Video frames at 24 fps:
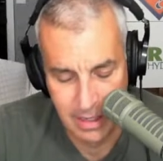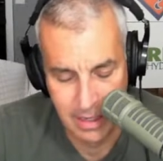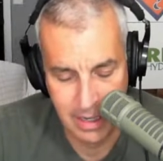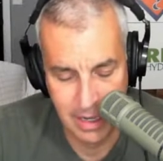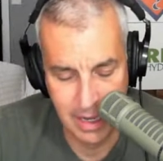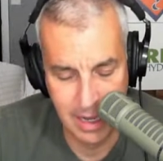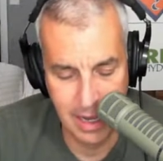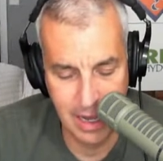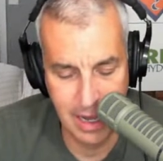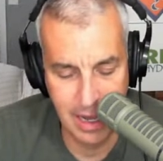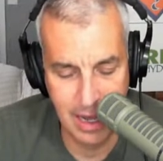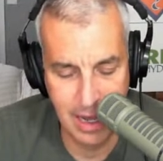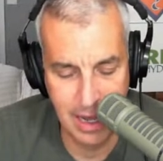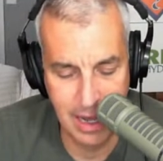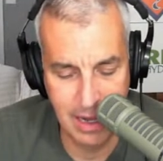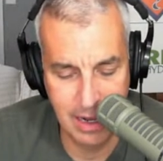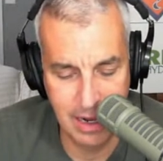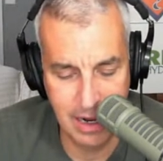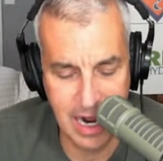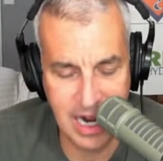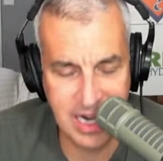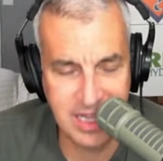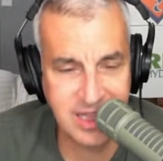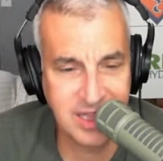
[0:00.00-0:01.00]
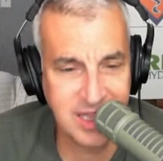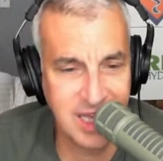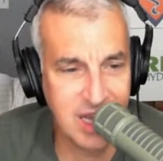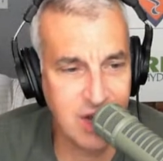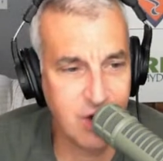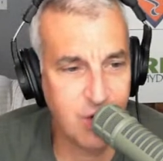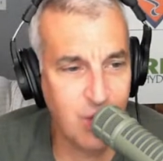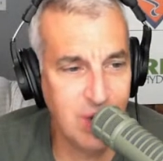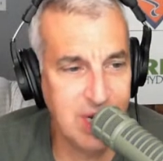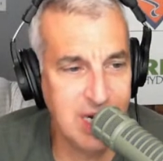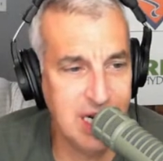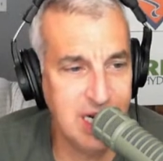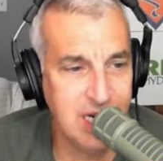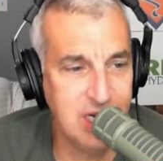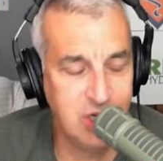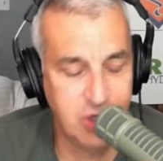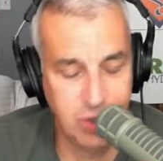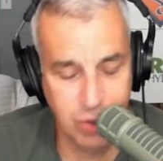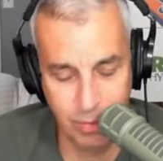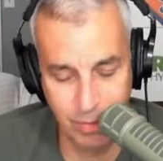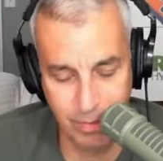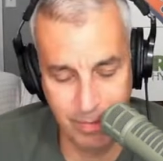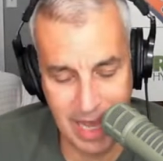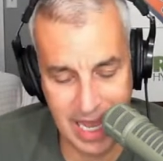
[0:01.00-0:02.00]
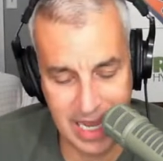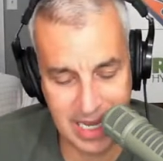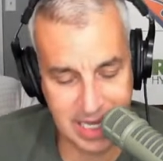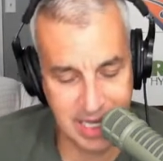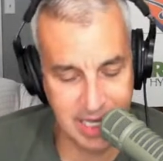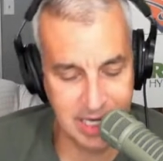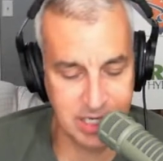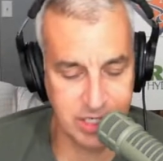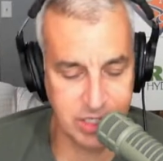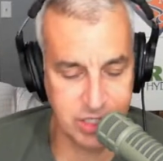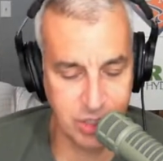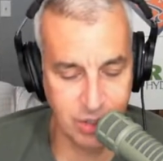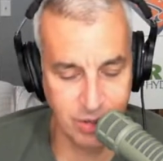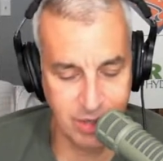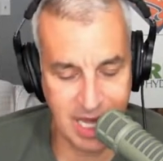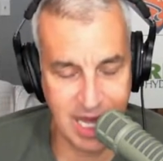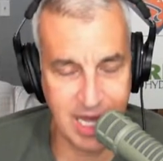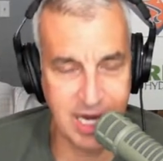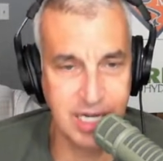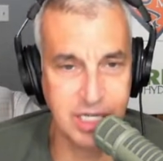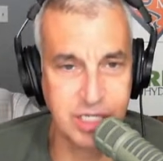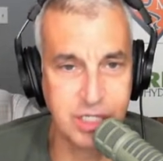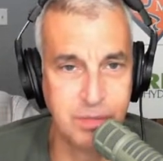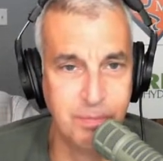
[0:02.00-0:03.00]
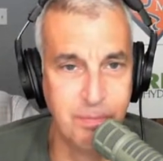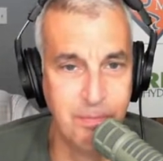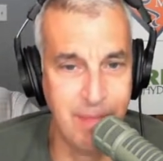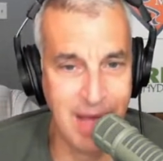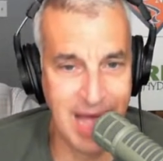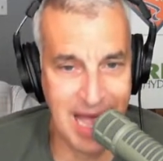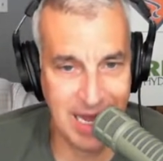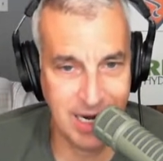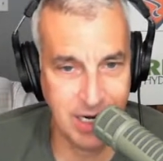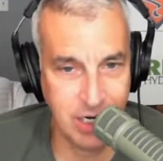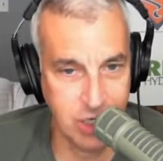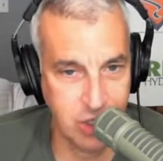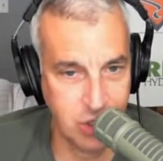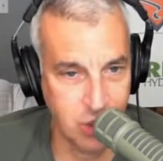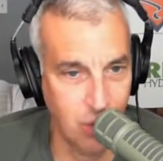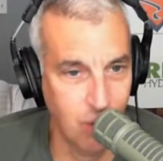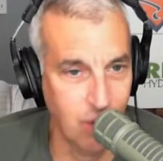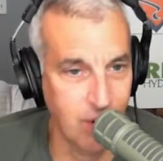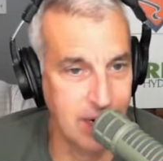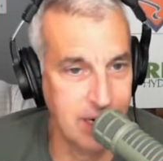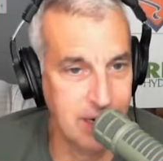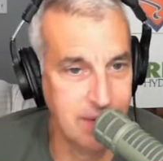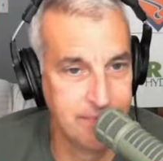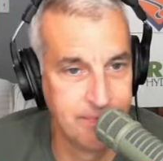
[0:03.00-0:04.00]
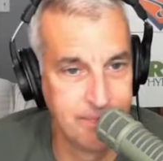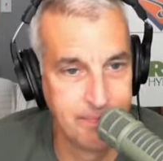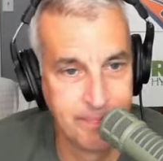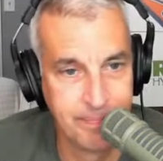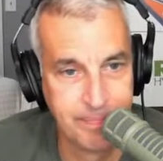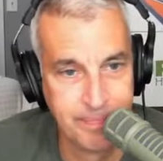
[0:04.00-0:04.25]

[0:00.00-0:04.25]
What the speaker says: I think we need to make it so that it's mandatory